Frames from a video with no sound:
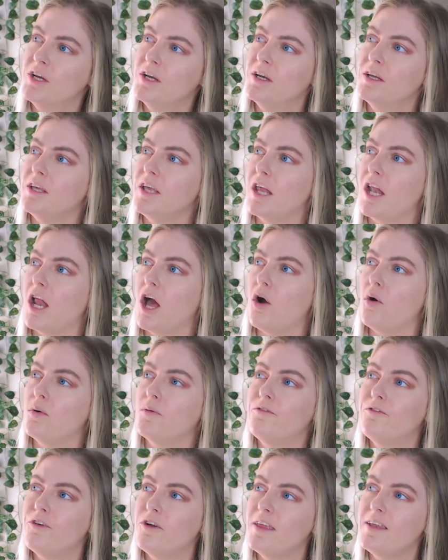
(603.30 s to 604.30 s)
you know,
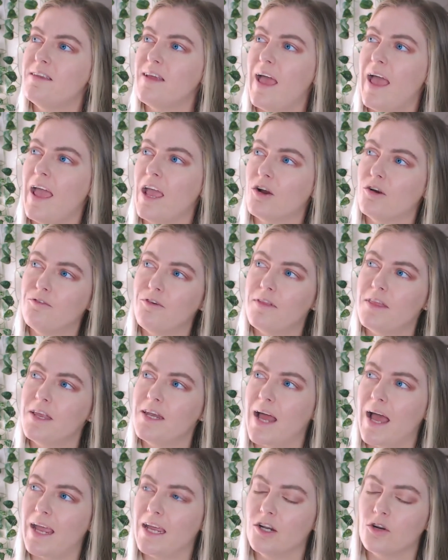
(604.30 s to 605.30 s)
for the day or for the
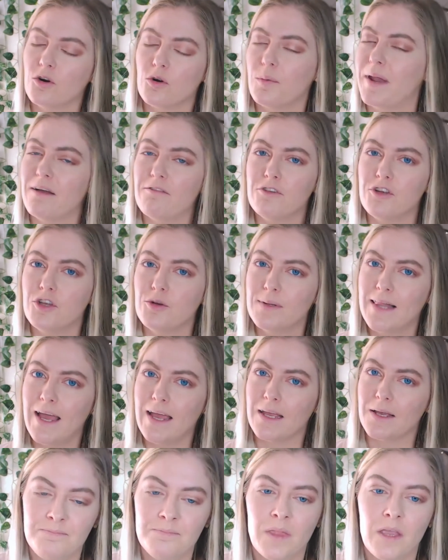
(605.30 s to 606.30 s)
night or whatever you would
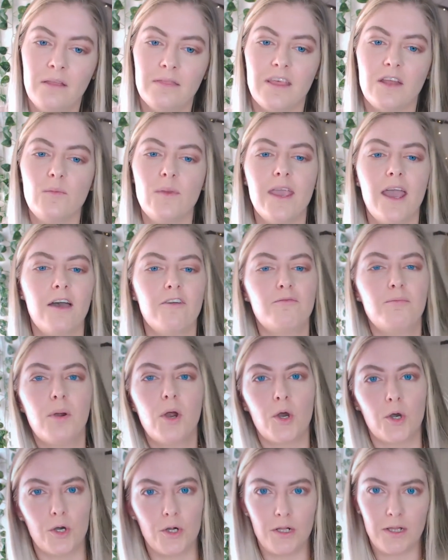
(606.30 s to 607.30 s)
like. Then we have
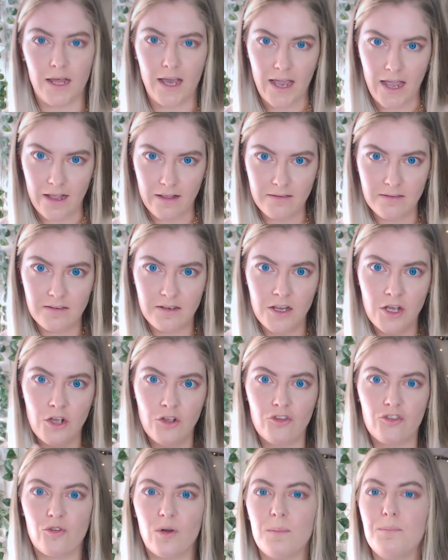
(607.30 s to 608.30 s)
pearlized.
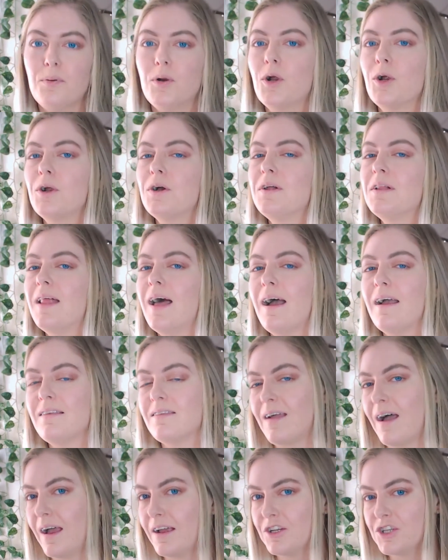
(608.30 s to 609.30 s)
So a pearlized
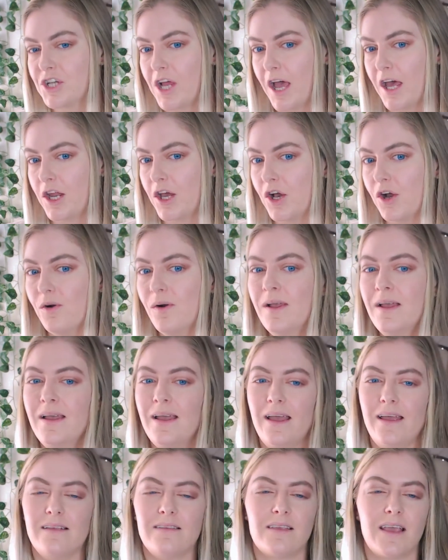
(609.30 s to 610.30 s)
eyeshadow
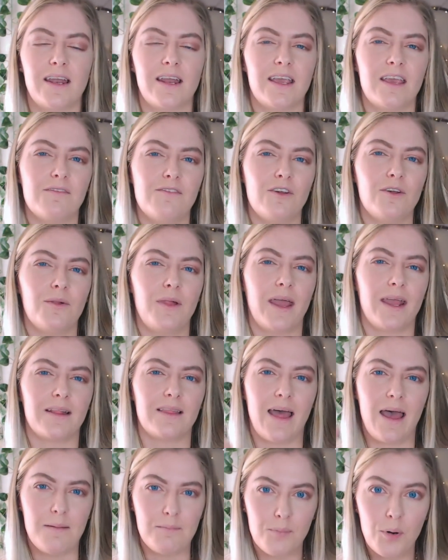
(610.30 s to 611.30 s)
is gonna give you like
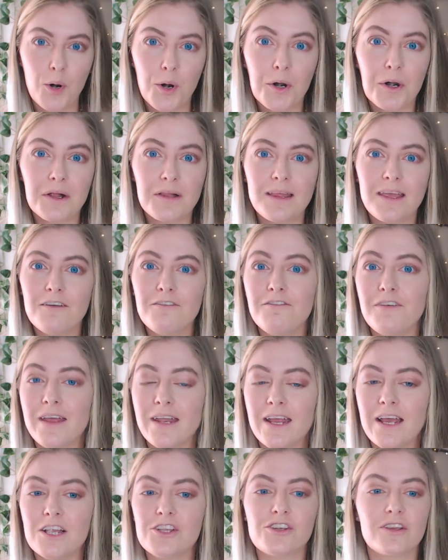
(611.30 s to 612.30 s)
that pearly
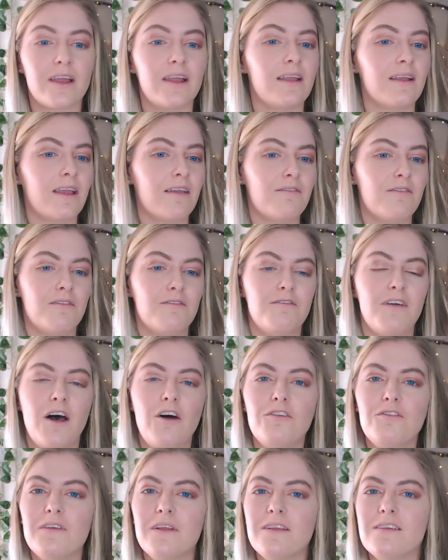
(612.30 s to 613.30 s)
finish, gonna give
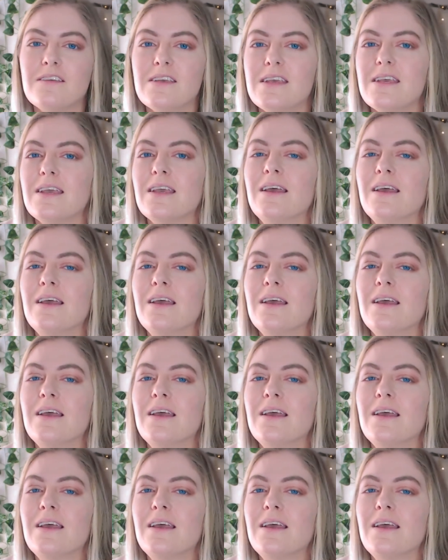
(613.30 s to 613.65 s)
velvety,